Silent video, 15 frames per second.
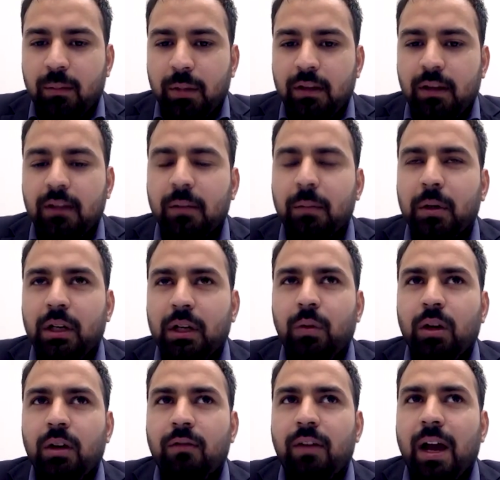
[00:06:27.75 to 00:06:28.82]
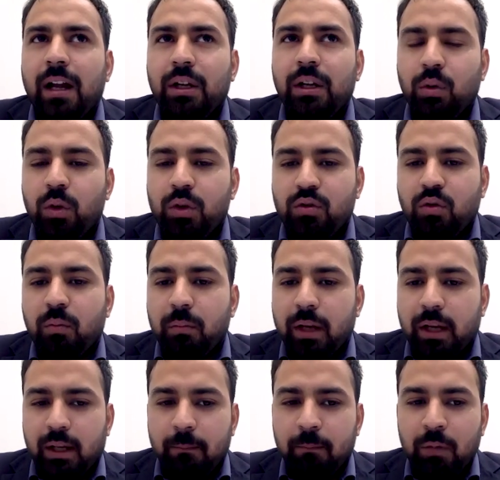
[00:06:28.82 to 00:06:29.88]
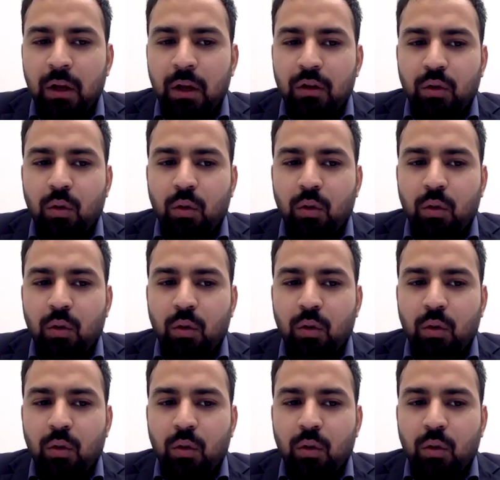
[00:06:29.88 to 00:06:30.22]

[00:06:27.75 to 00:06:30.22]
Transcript: I mean, there's a particular value which you bring.